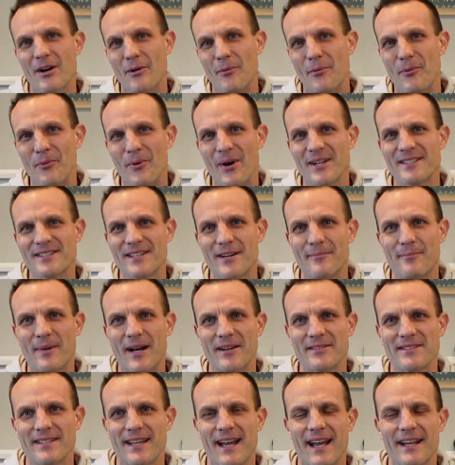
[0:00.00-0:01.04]
What's up,
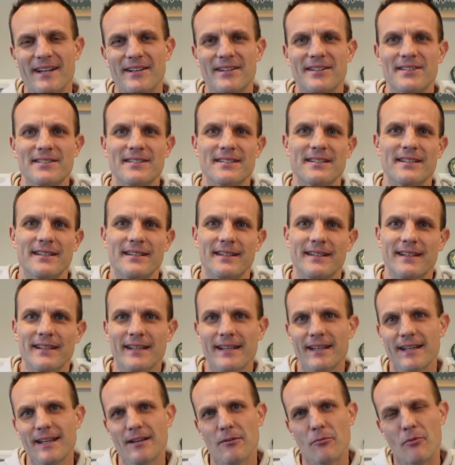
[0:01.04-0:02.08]
outsiders?
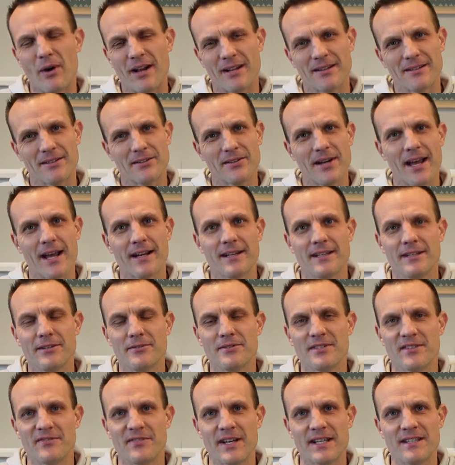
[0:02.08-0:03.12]
Want to learn how to
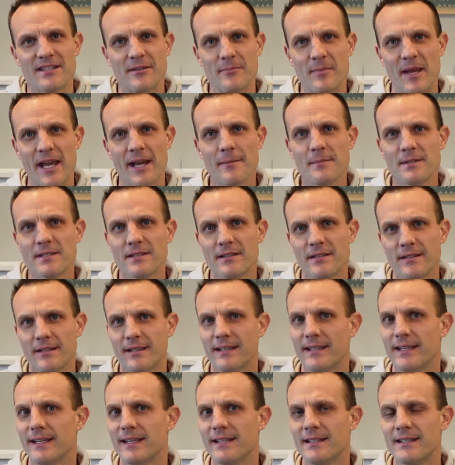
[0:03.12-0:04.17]
use Avenza Maps?
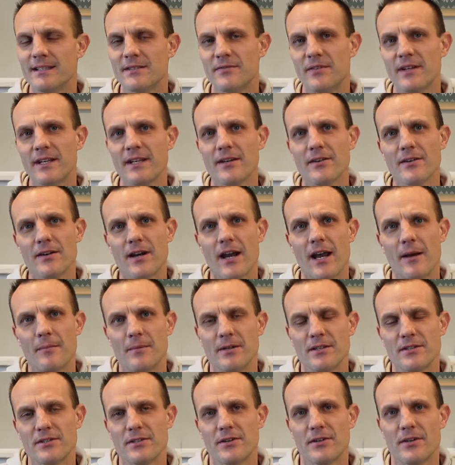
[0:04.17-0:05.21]
In this video, I'm
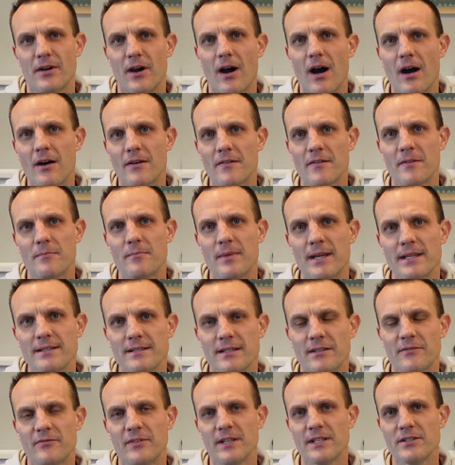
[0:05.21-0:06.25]
going to show you all of the
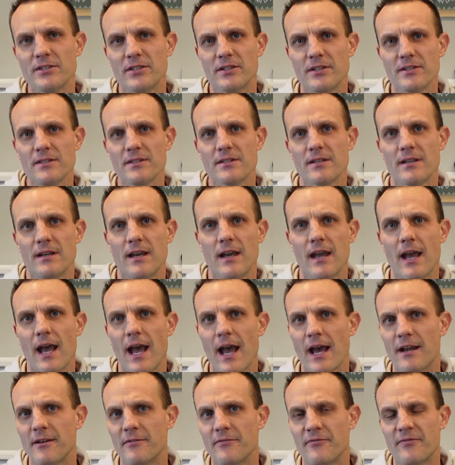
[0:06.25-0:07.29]
basic features,
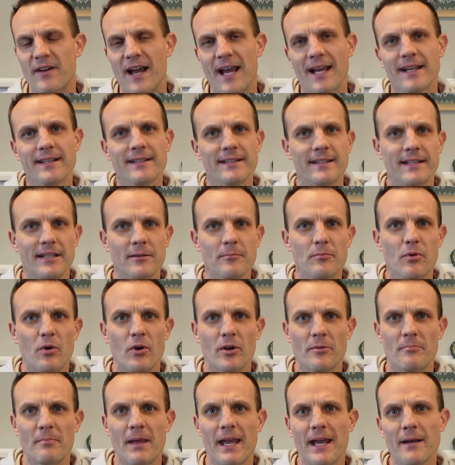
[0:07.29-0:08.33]
how to find and
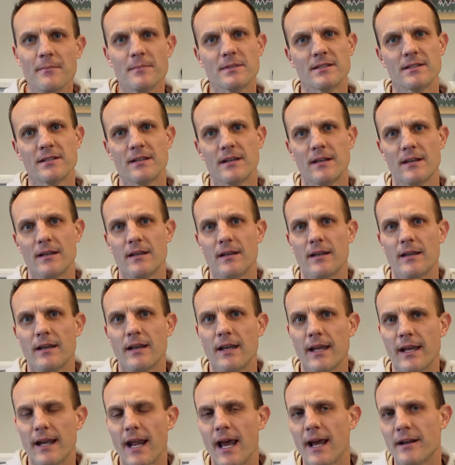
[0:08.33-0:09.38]
import maps,
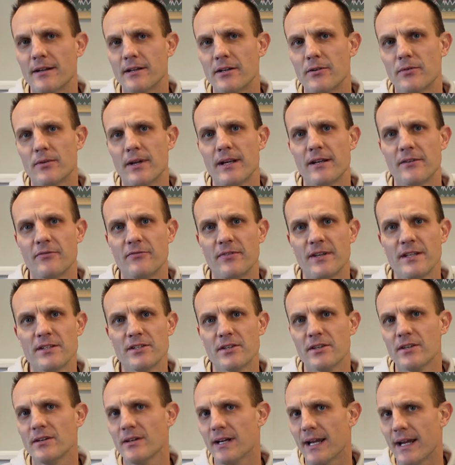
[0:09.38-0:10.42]
and how to create a
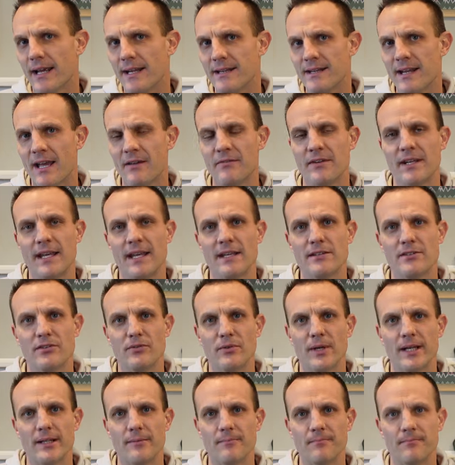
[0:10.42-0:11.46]
feature and navigate
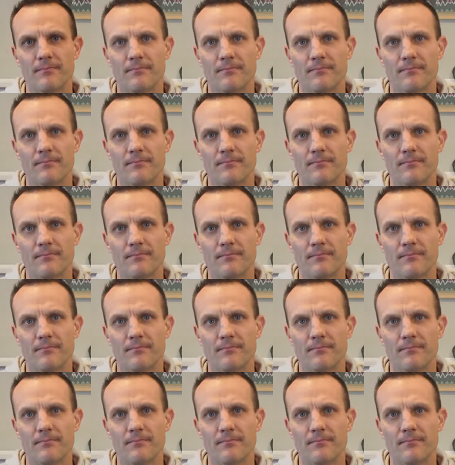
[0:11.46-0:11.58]
to it.